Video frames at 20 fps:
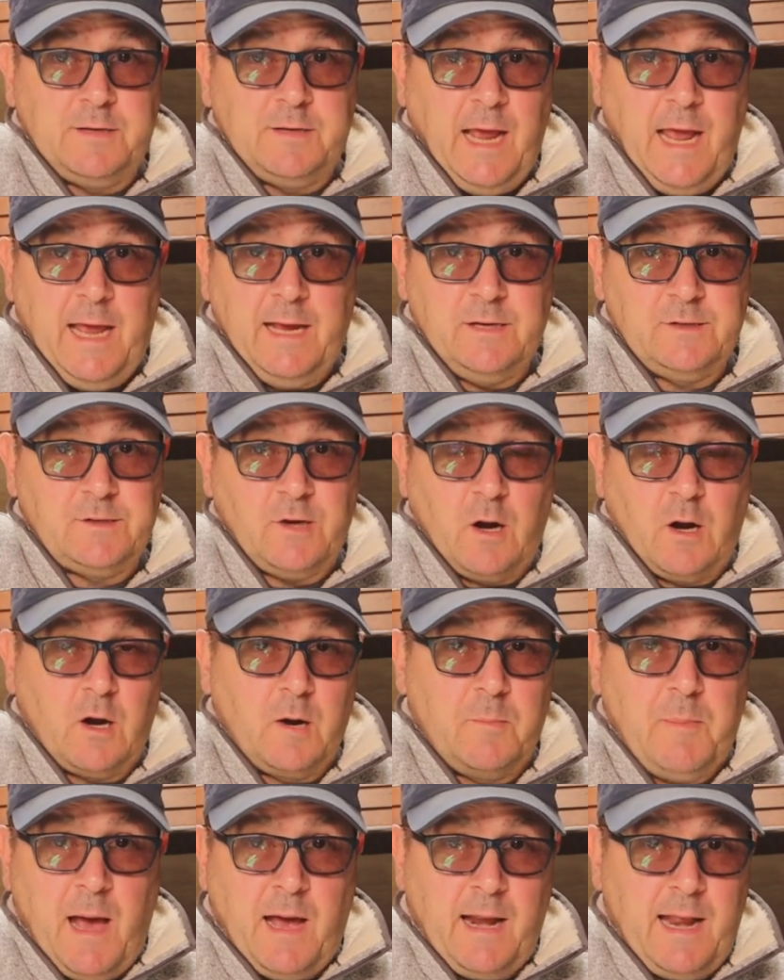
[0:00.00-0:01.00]
tanks
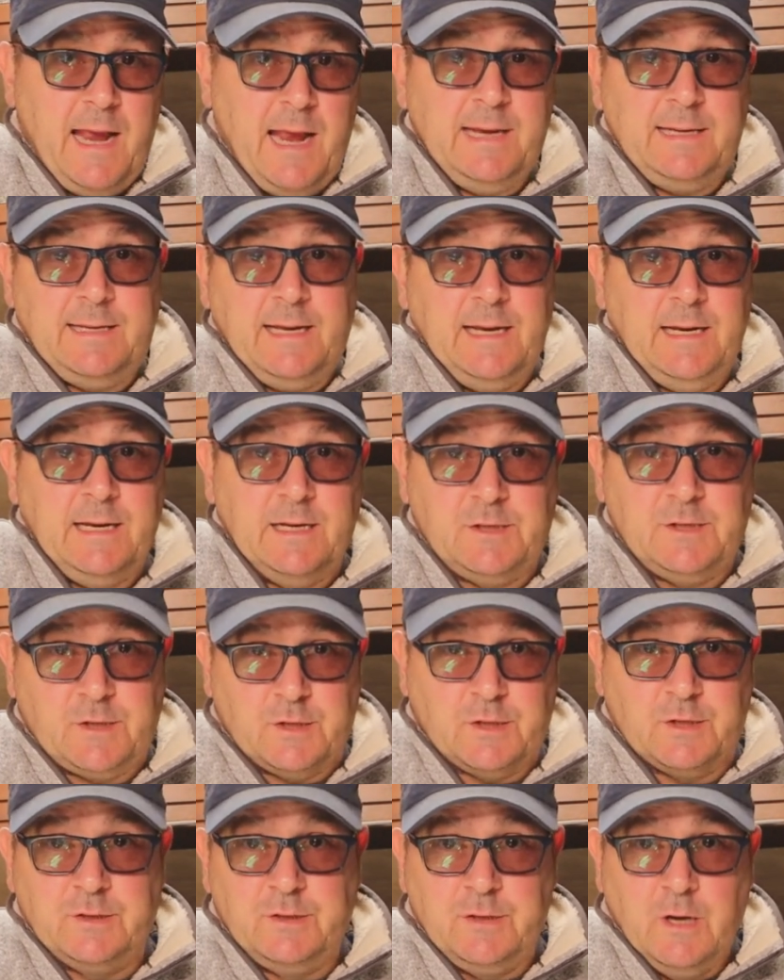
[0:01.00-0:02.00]
are about eighteen
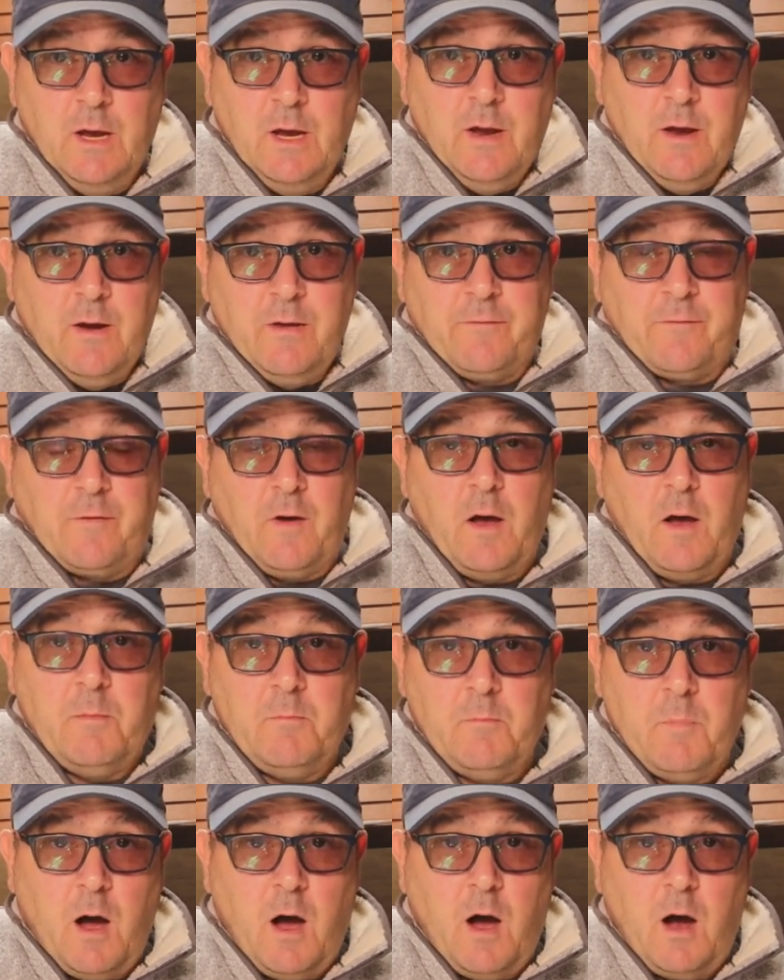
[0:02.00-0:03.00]
inches
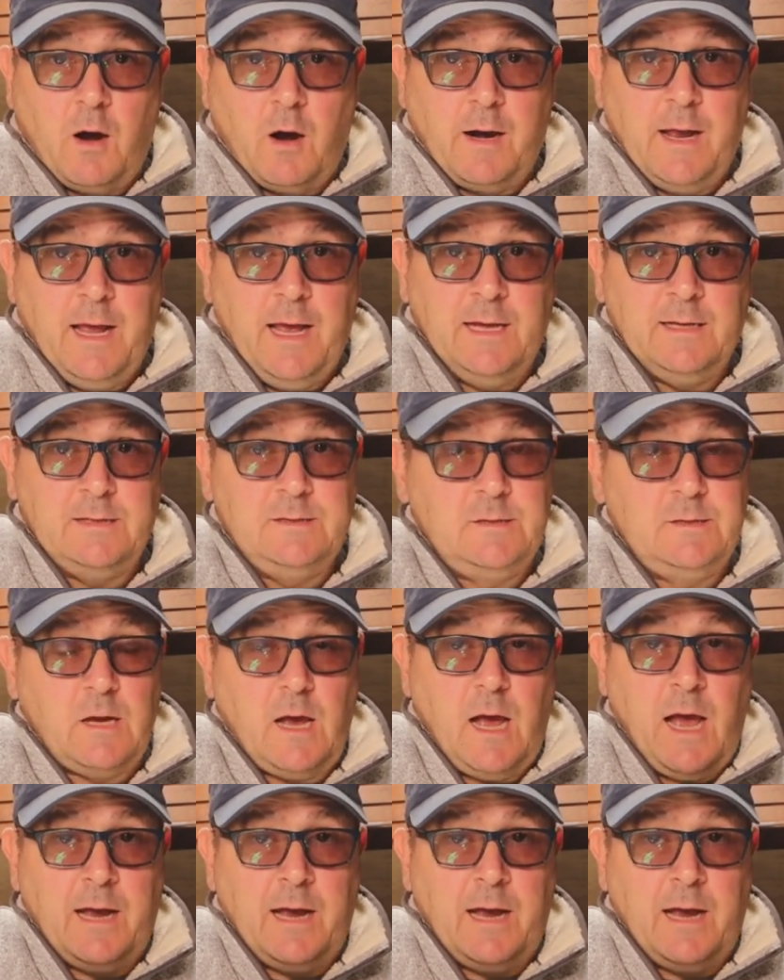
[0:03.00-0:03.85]
from our heads.